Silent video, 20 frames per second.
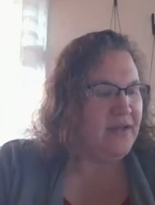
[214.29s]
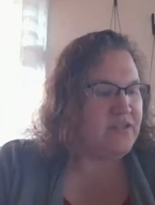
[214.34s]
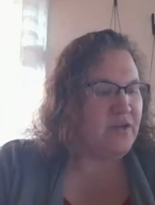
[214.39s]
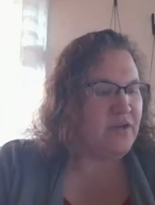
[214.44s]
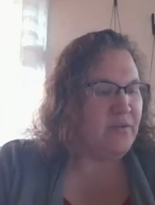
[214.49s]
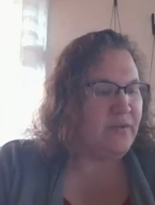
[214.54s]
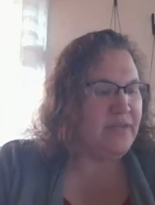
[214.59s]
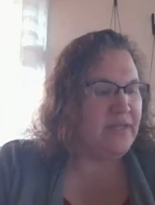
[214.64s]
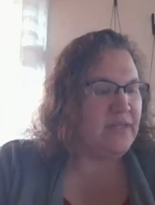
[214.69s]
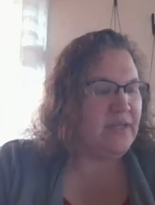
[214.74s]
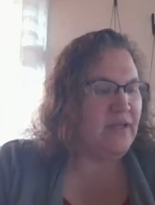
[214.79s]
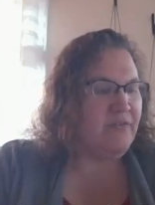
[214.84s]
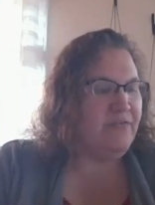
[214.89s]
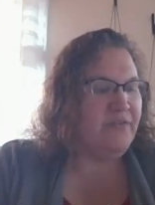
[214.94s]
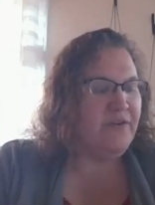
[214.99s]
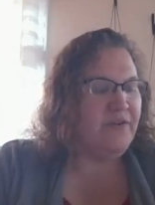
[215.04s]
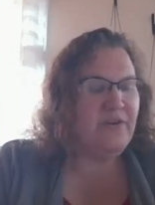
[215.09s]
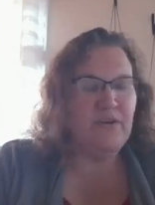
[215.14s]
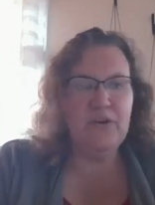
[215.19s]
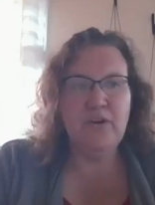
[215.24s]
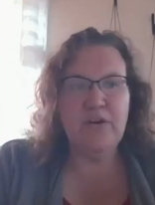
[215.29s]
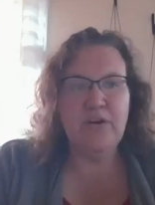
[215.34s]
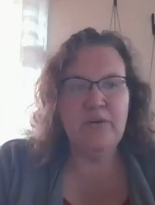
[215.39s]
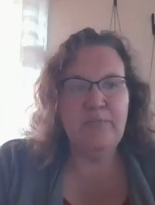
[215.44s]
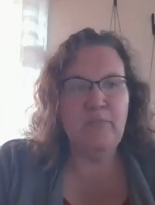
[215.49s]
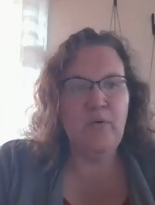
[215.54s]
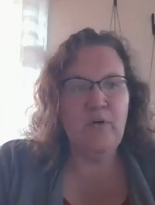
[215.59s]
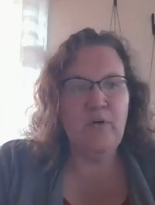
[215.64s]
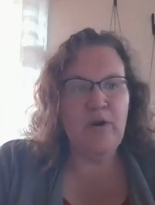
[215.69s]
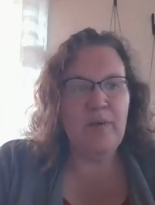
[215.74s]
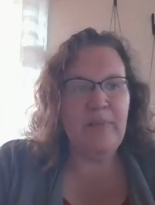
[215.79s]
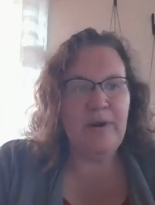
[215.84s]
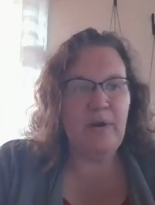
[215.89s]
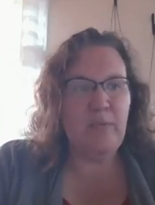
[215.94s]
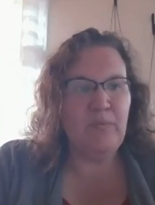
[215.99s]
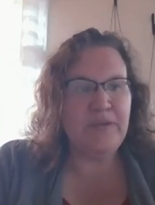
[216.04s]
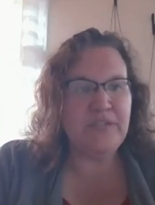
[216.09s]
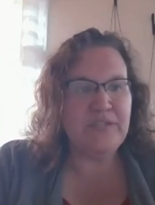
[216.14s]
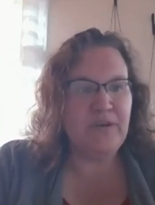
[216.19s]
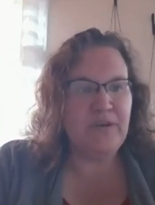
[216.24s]
So we'd love for you to learn more
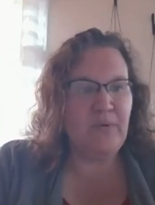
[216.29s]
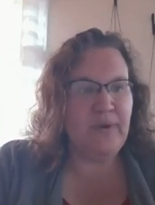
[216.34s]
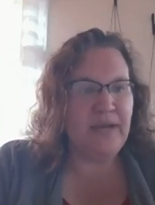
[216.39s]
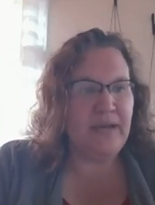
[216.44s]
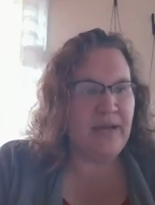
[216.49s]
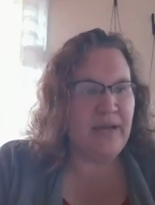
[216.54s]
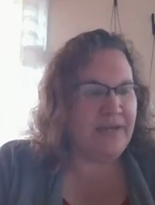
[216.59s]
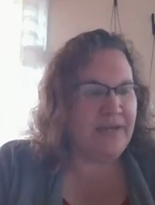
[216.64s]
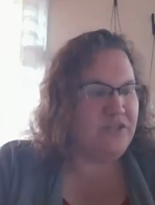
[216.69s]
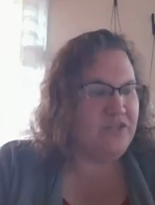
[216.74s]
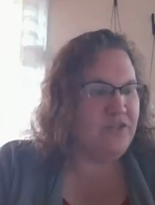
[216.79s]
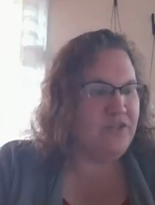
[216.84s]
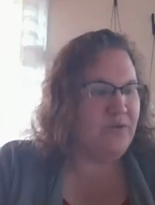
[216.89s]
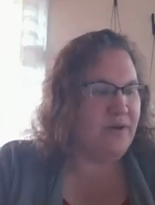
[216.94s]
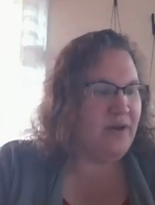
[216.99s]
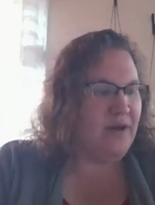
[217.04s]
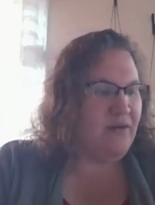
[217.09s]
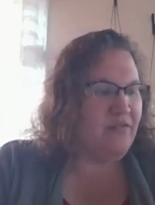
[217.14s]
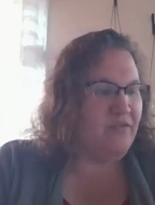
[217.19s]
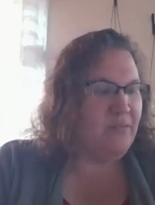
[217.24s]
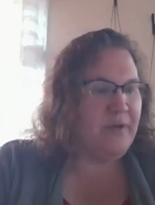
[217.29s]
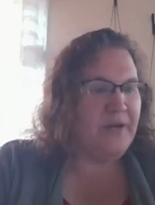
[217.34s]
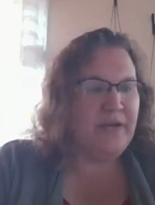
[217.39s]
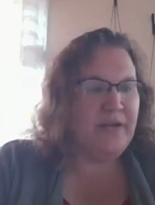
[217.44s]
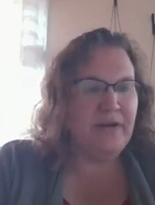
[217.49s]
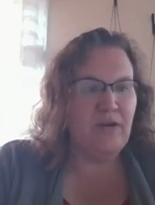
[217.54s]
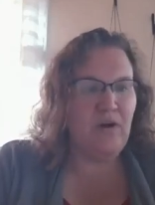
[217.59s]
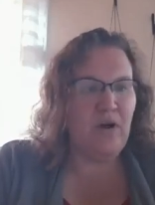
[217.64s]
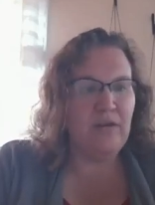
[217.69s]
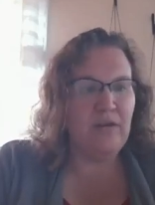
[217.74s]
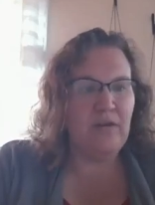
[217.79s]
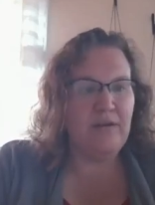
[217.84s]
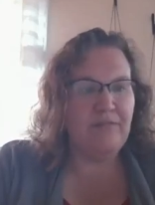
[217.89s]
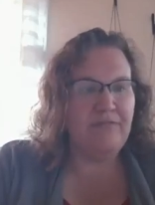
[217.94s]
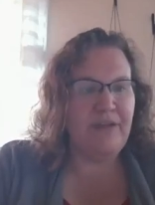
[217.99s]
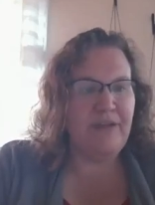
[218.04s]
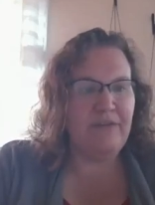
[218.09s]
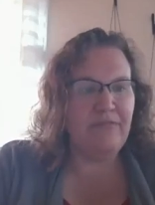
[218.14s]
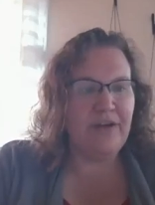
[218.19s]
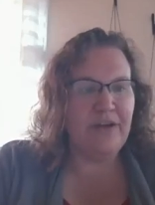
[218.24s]
about what's going on in student government and all our
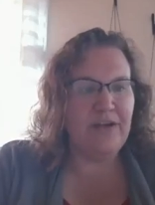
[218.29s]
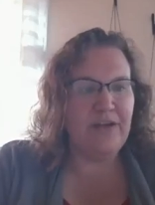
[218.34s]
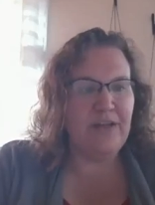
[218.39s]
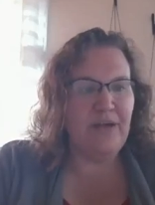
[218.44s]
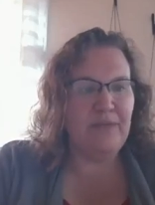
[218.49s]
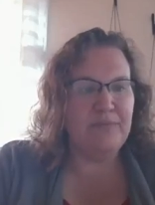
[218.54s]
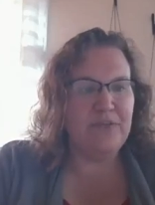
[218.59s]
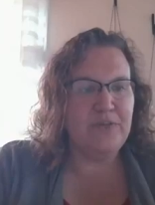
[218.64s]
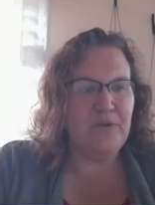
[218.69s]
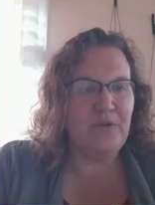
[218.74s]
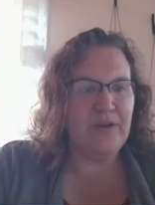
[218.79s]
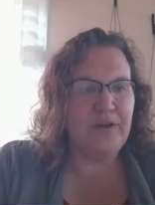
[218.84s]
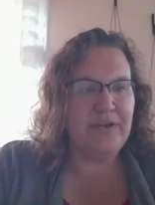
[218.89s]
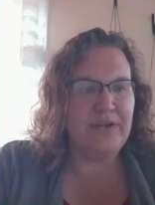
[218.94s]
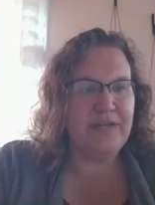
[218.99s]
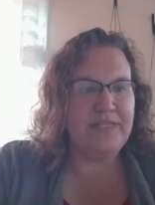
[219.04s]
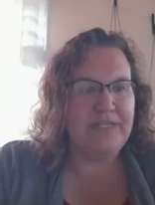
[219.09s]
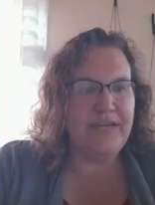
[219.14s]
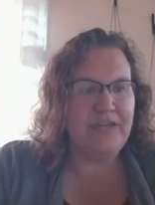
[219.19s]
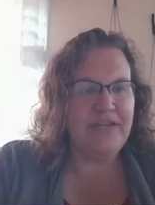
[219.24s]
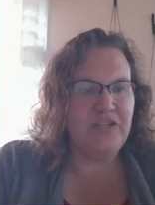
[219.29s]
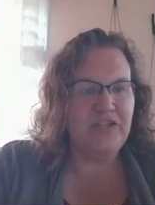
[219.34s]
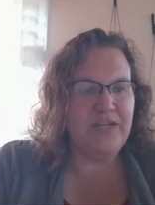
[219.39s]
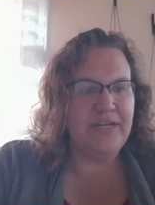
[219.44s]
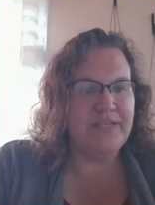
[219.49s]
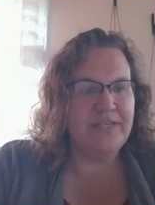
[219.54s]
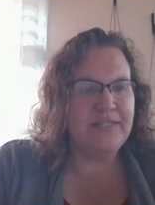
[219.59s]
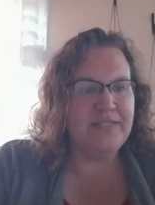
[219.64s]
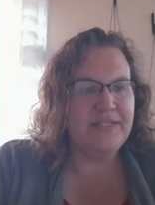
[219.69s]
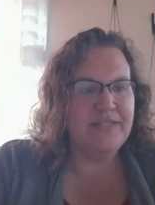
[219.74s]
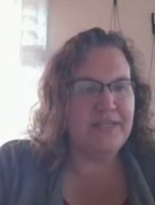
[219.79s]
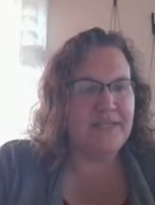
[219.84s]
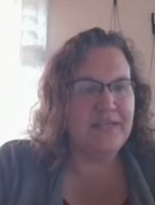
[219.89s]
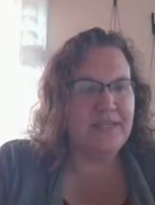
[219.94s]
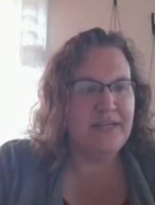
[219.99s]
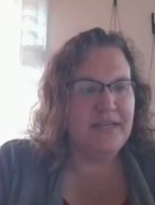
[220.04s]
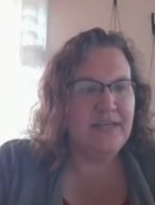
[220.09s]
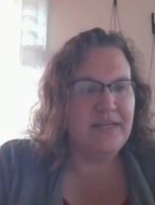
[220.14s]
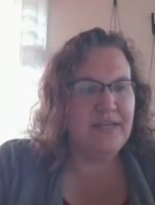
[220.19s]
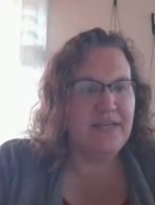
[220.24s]
favorite clubs and organizations.
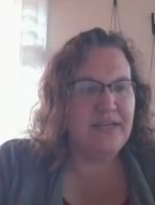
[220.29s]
